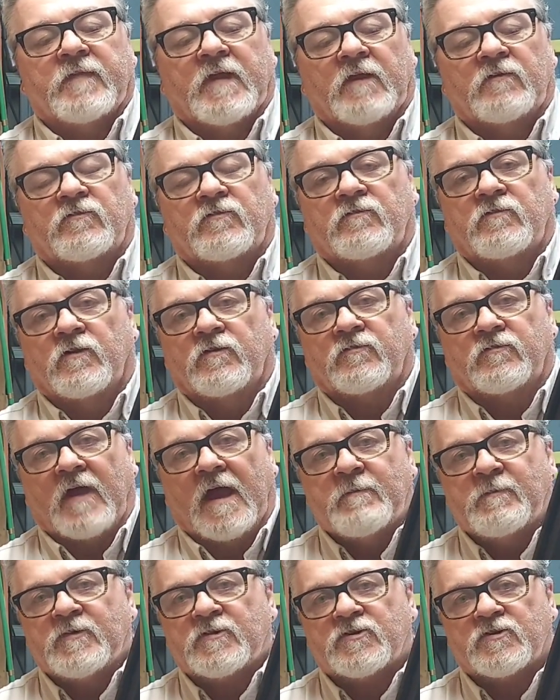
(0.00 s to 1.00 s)
It's the
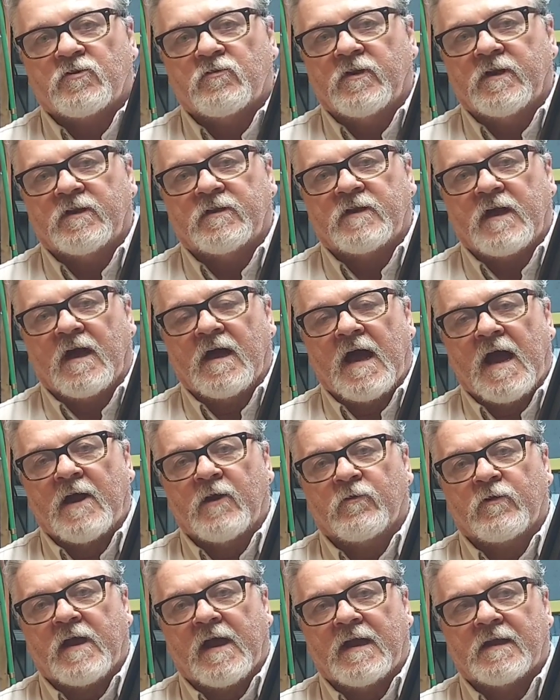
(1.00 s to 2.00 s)
same as shooting the
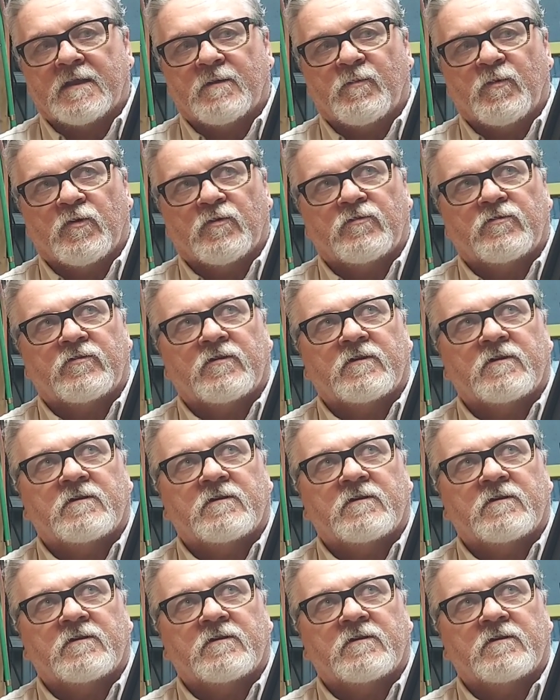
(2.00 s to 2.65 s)
higher calibers.